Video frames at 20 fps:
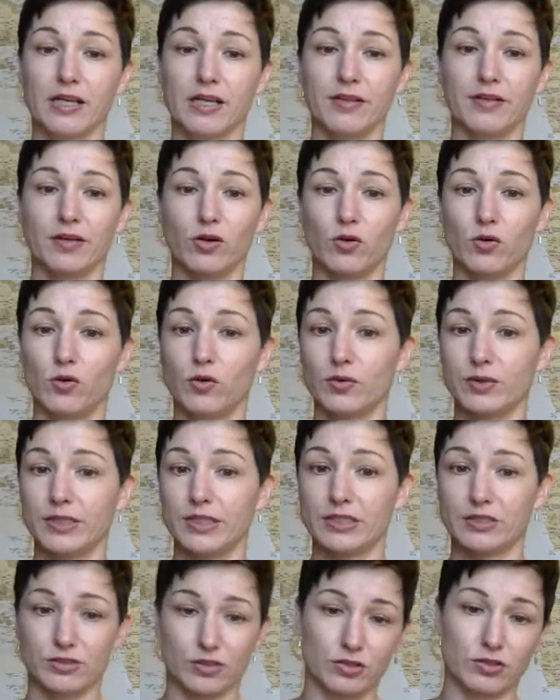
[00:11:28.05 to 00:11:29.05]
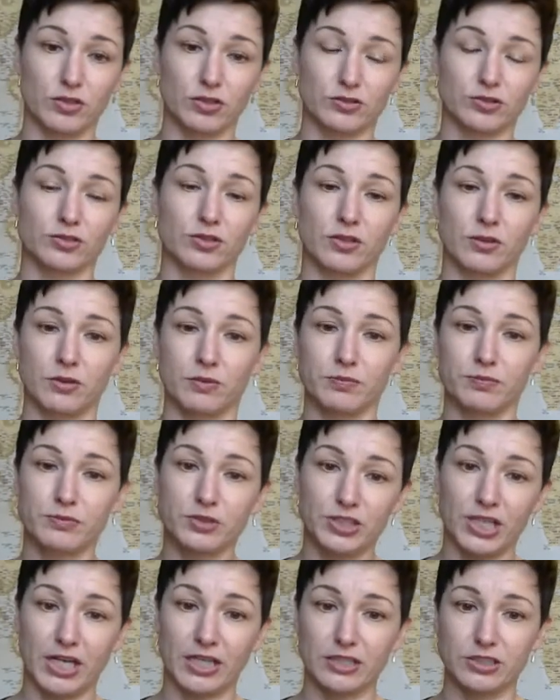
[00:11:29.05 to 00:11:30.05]
their own intercultural
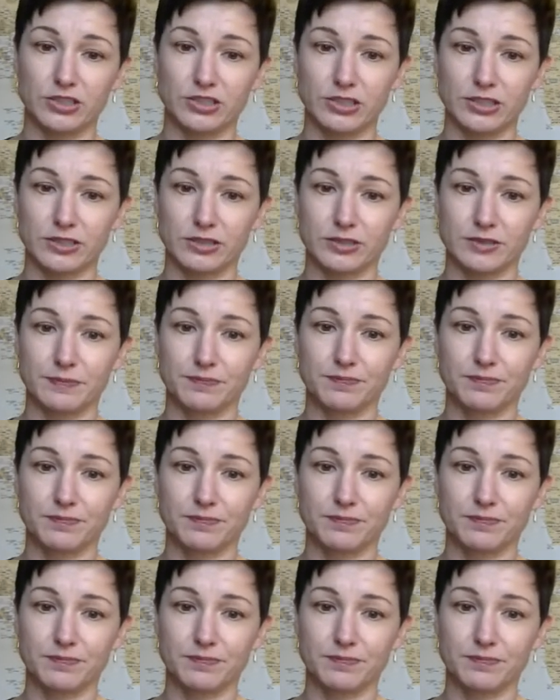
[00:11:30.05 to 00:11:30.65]
challenges.